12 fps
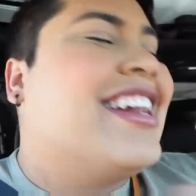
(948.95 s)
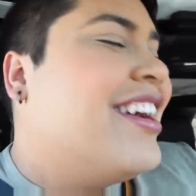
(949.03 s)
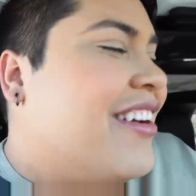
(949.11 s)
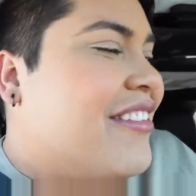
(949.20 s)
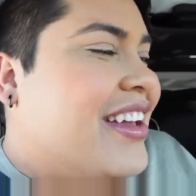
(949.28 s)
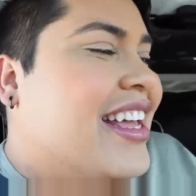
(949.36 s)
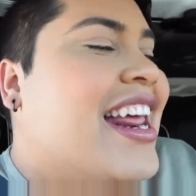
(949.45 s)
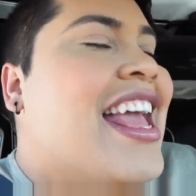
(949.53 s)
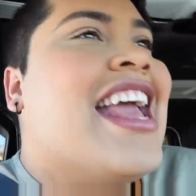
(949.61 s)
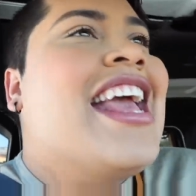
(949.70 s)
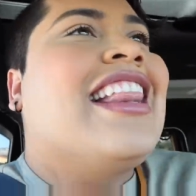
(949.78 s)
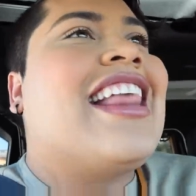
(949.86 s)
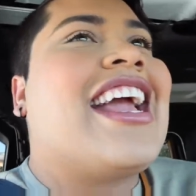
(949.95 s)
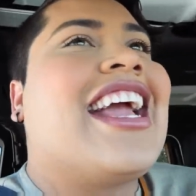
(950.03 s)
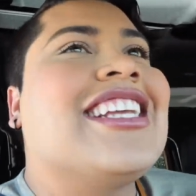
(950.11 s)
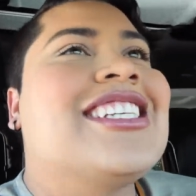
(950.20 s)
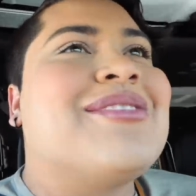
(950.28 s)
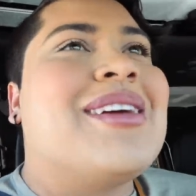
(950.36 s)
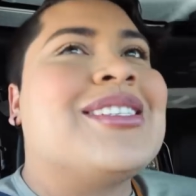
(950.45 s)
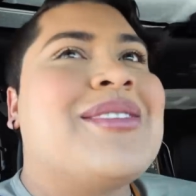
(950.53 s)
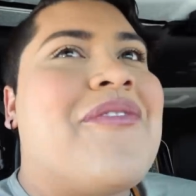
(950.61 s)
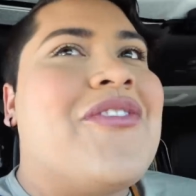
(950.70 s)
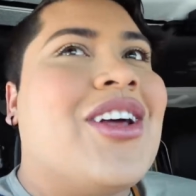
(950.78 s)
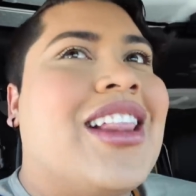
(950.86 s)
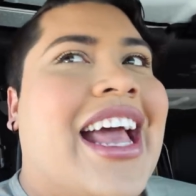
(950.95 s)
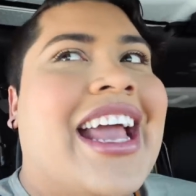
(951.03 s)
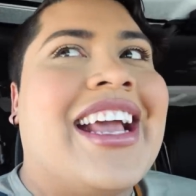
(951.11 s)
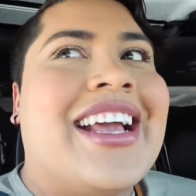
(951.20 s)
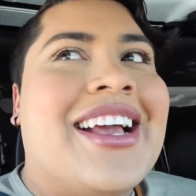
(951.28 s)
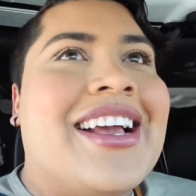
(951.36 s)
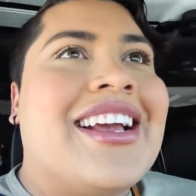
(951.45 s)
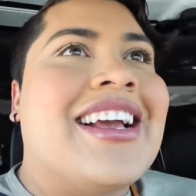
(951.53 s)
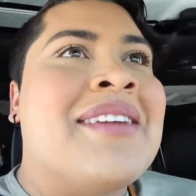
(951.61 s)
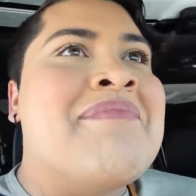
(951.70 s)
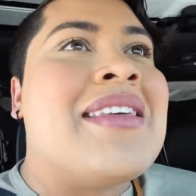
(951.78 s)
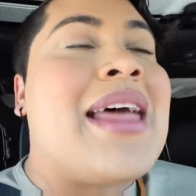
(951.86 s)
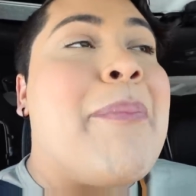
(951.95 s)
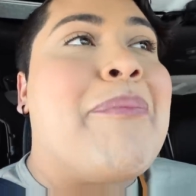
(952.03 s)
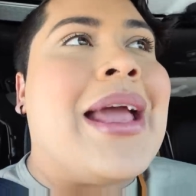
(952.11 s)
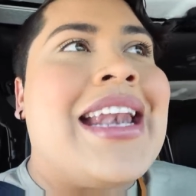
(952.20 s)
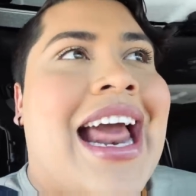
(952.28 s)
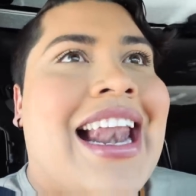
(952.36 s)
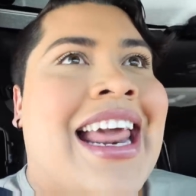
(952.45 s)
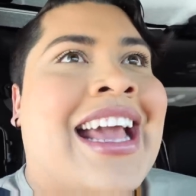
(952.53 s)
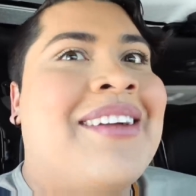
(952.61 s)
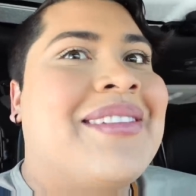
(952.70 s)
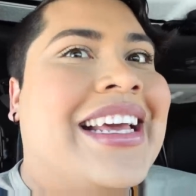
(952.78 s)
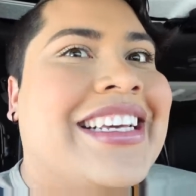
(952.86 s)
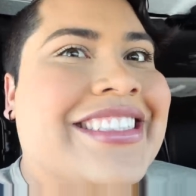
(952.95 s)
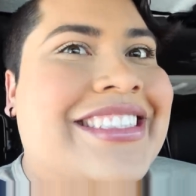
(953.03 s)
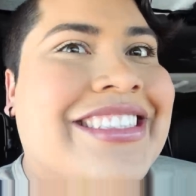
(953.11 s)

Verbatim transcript: you know what I mean? Like it just makes me feel like me da pena, like I'm like.